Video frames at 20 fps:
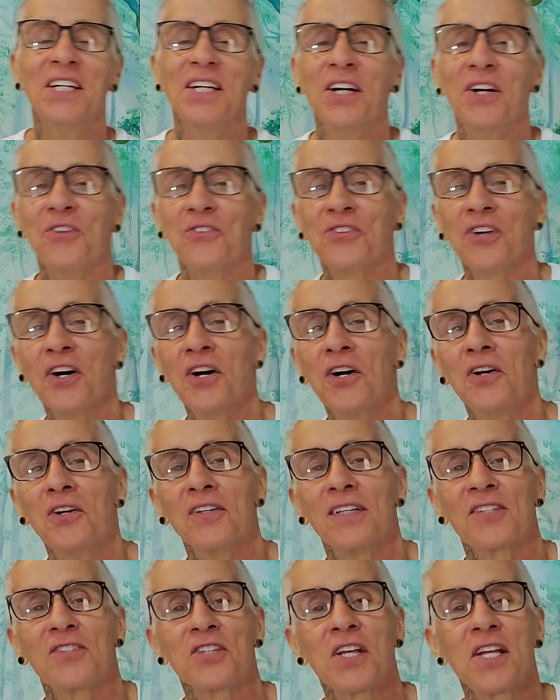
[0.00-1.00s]
So
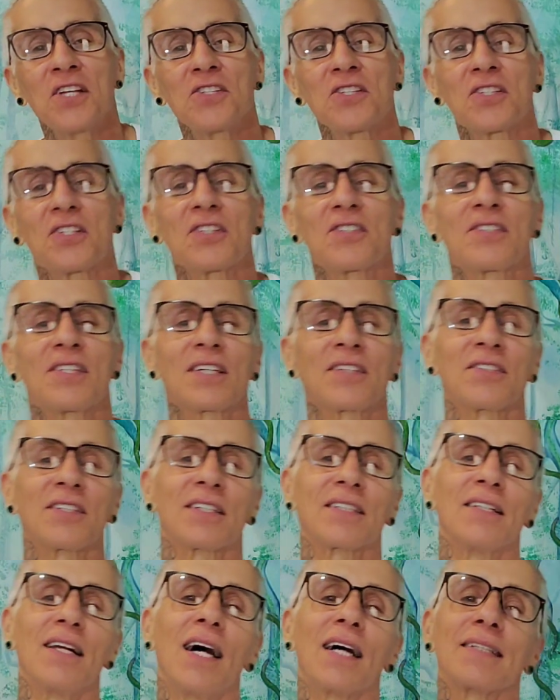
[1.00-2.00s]
they changed it to 6
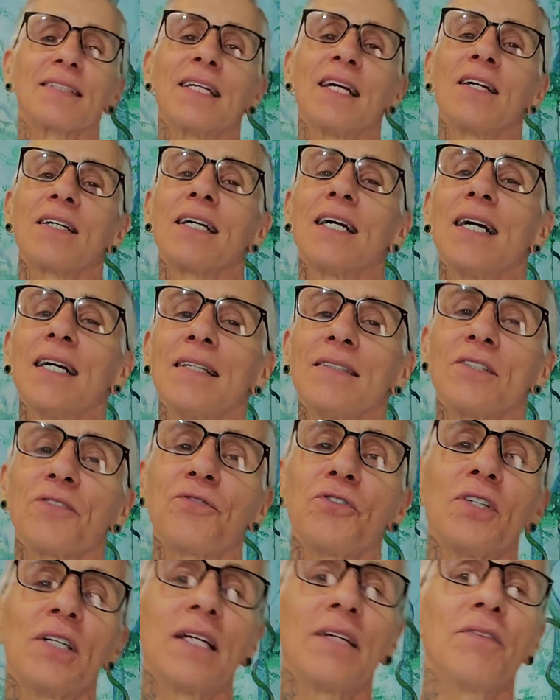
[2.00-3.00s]
o'clock. Now guys,
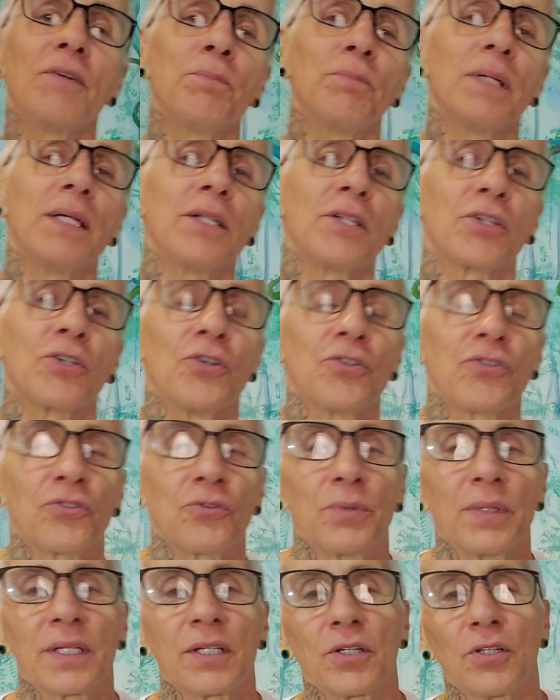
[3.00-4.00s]
if you haven't been to
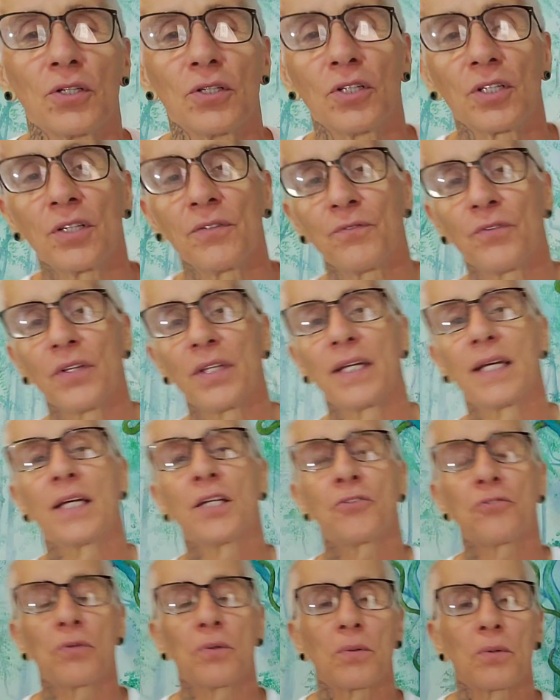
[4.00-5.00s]
Costa Rica, you're looking for the
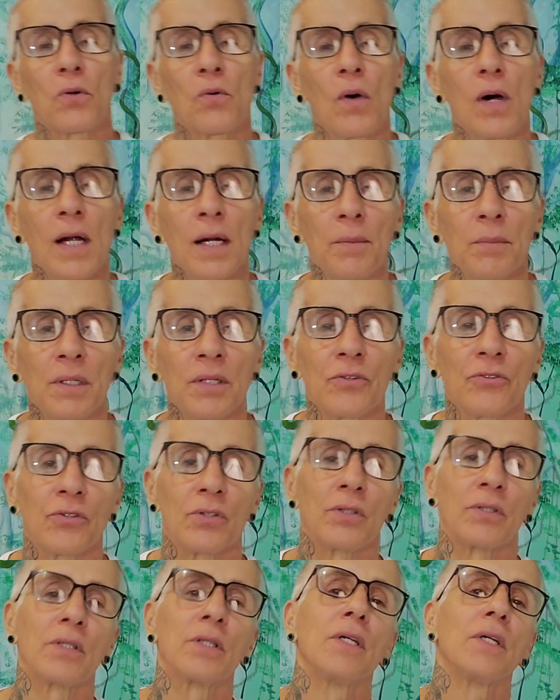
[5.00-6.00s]
entry requirements
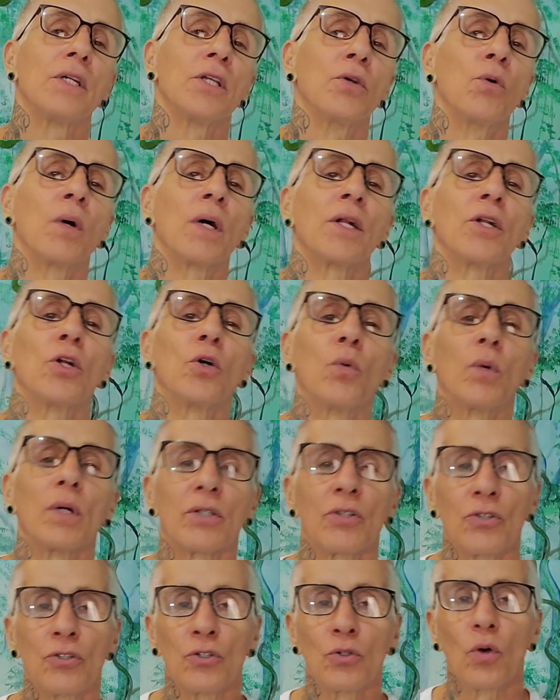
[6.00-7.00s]
and you want to know
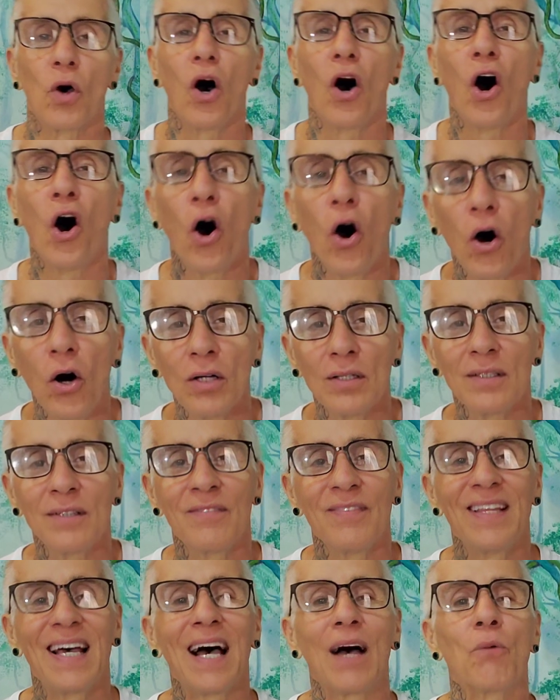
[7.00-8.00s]
what to do, all
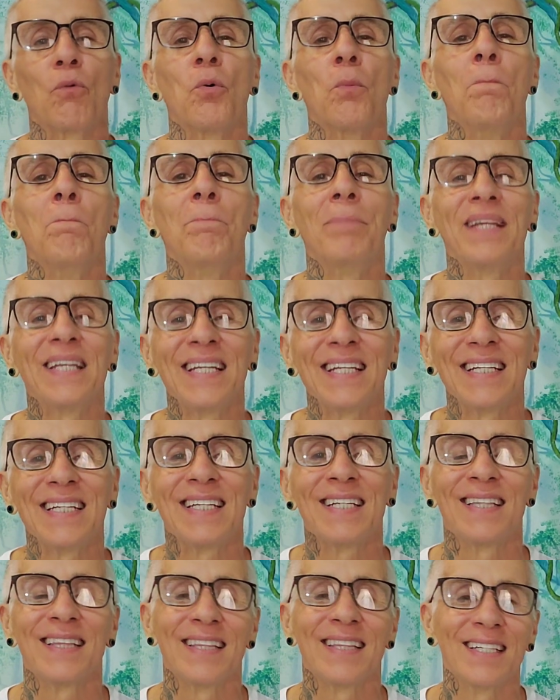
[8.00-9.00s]
of that will be
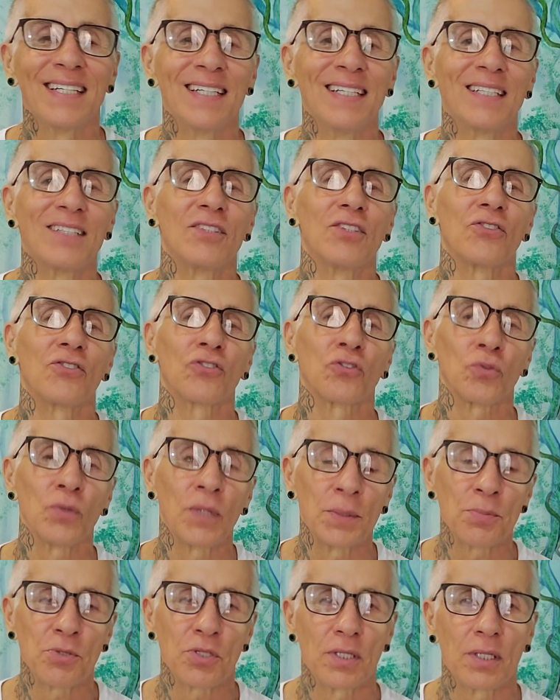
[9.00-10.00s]
in the
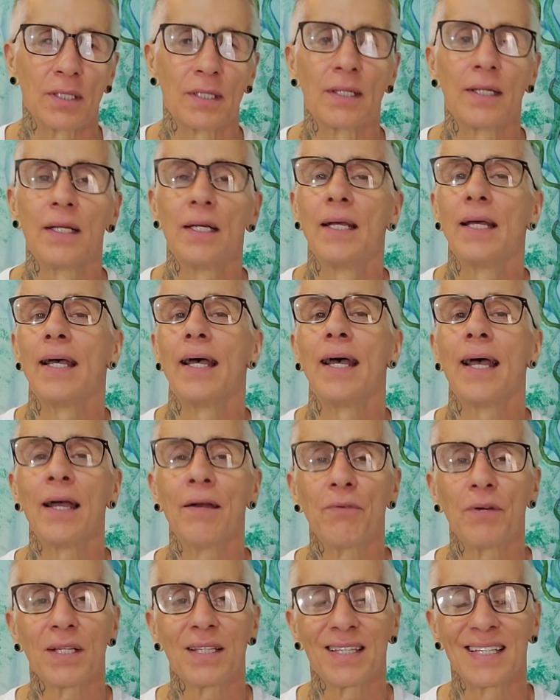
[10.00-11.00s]
description.
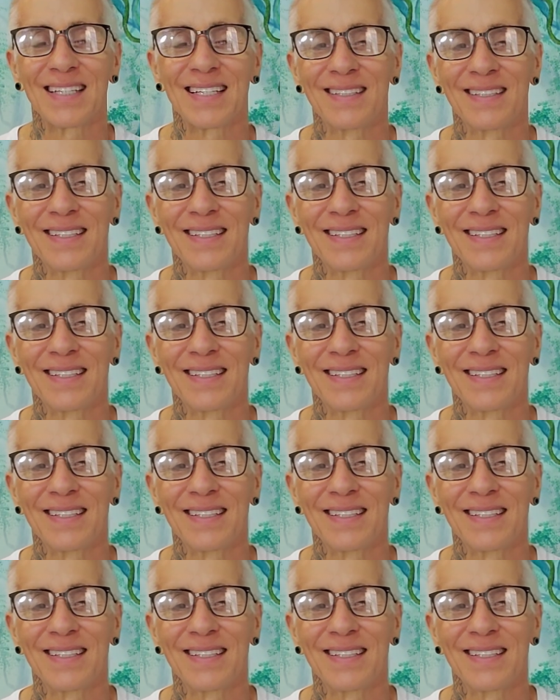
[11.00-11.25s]
Everything,